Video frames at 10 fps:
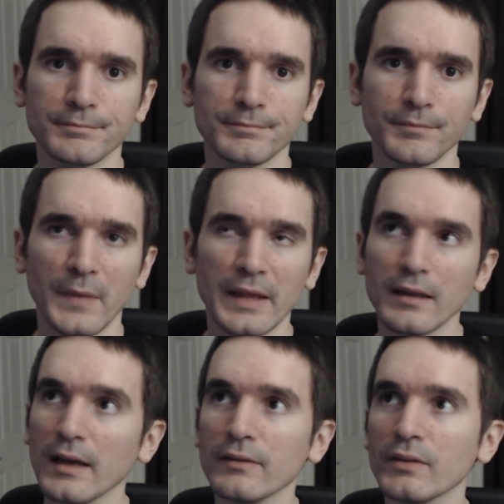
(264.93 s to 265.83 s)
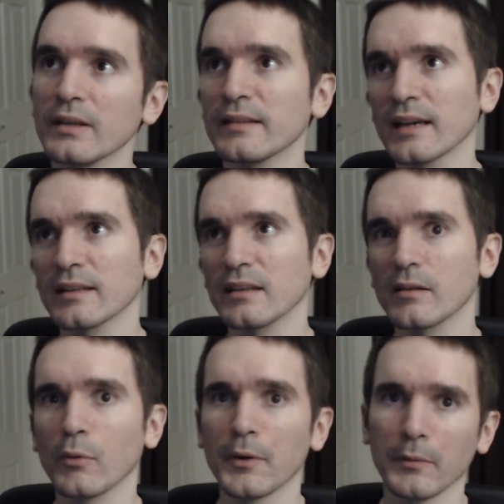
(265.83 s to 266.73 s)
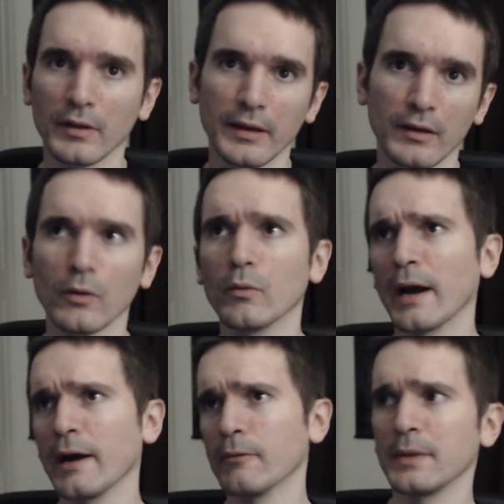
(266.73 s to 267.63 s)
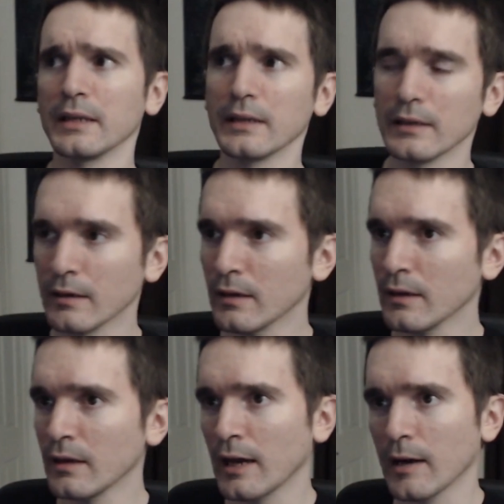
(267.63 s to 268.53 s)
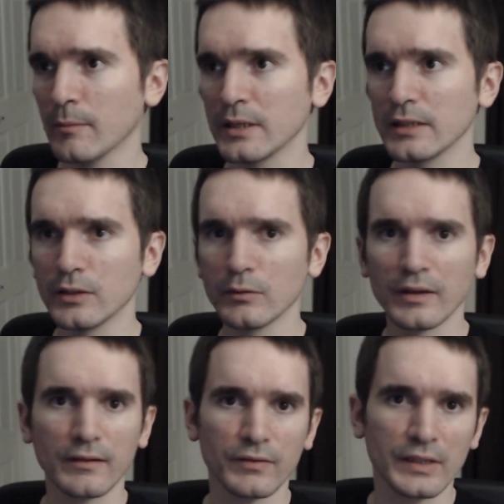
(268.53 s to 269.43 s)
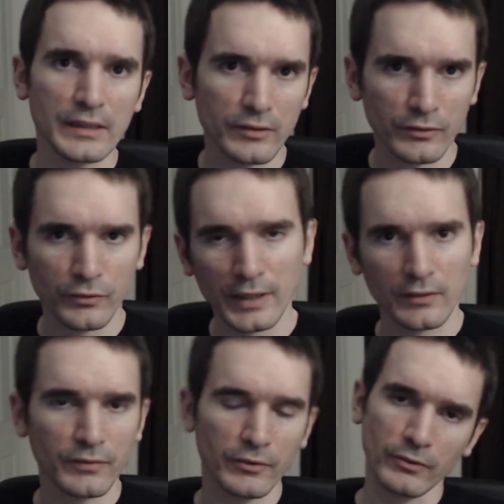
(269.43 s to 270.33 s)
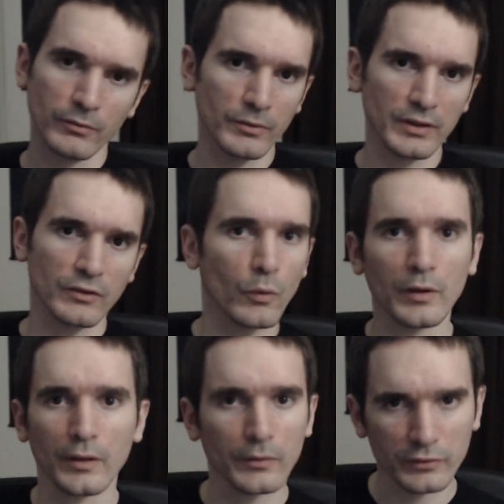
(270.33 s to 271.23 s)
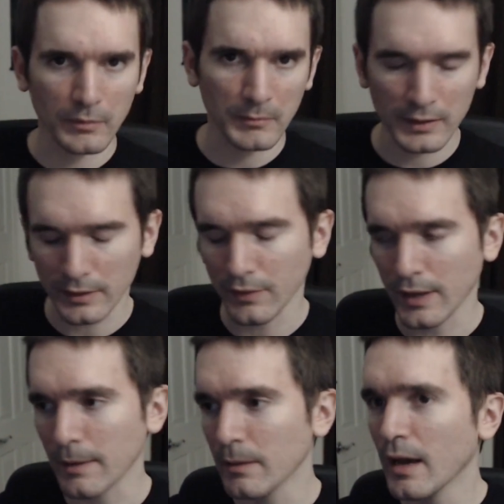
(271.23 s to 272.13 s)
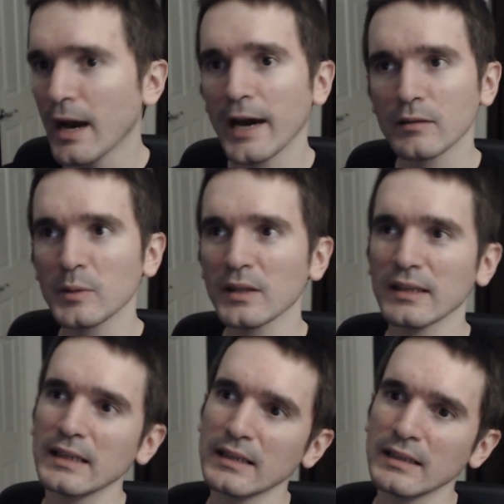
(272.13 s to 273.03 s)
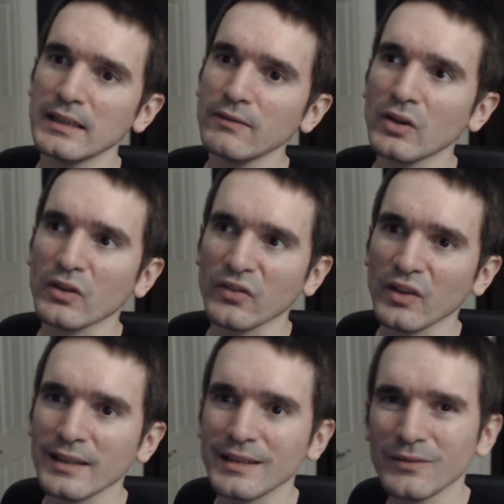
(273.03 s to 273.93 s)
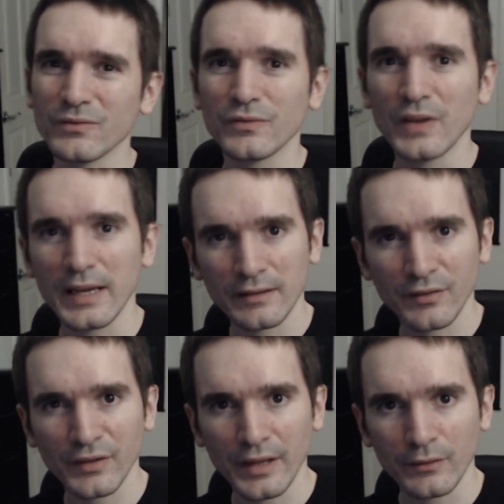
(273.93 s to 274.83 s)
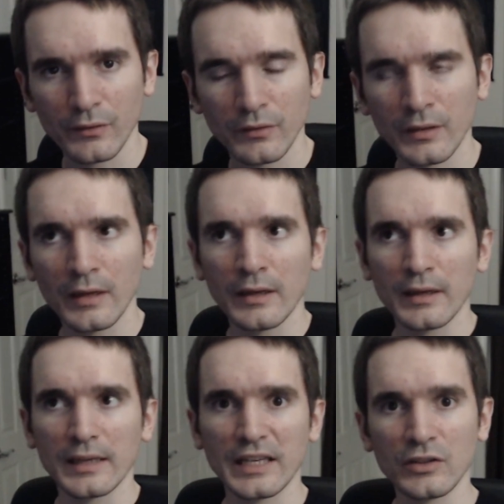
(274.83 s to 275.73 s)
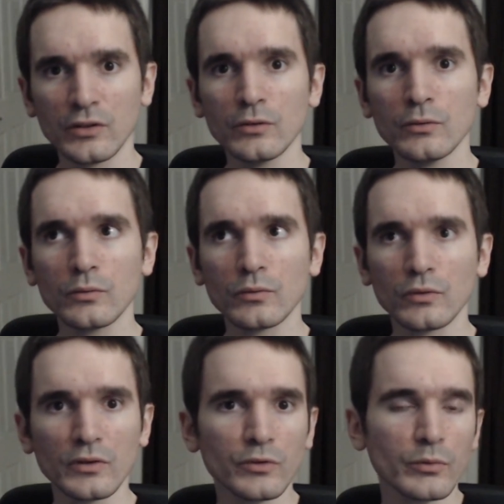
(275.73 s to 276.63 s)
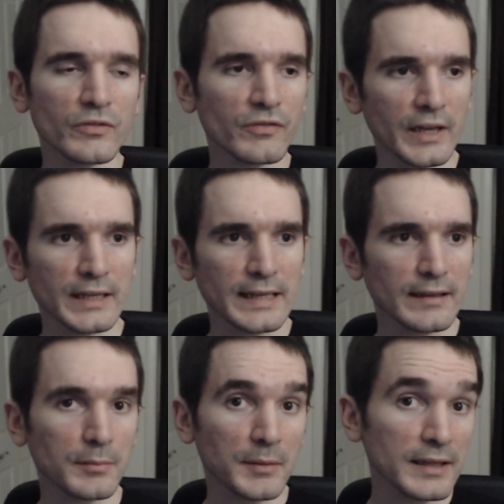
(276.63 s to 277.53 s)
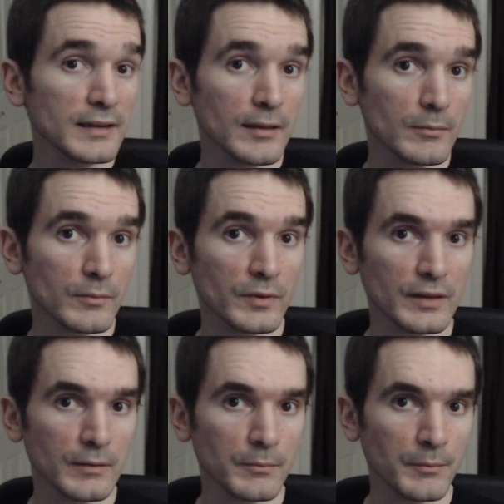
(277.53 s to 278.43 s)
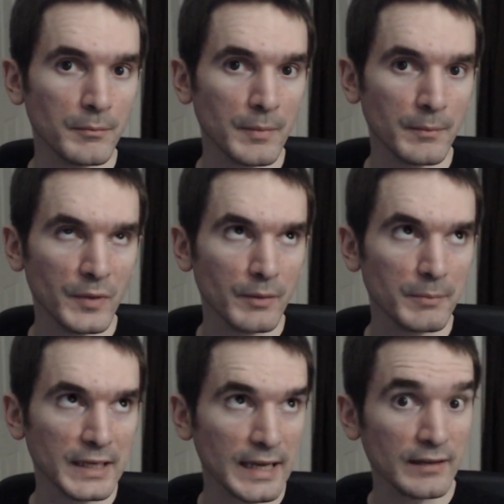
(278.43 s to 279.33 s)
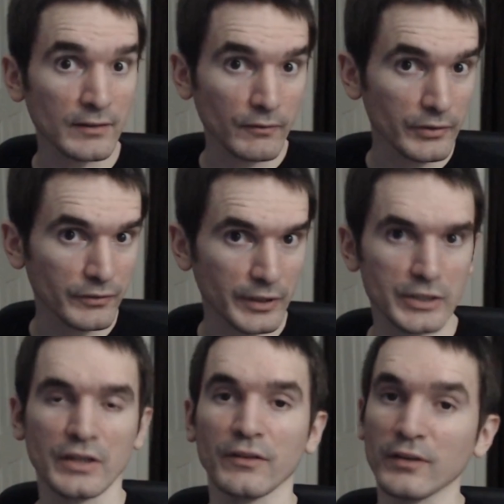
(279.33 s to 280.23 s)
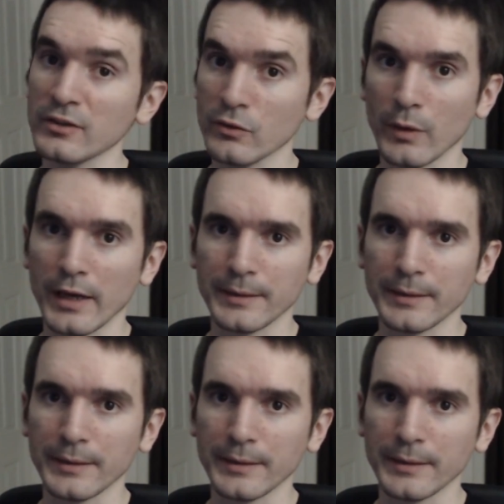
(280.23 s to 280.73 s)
And not even exactly to the point where, like, oh, how many units of heat are transferred through these coils or something like that. I just mean, like, in even a slightly vague sense, can you look to a friend and explain them the mechanics of your fridge in such a way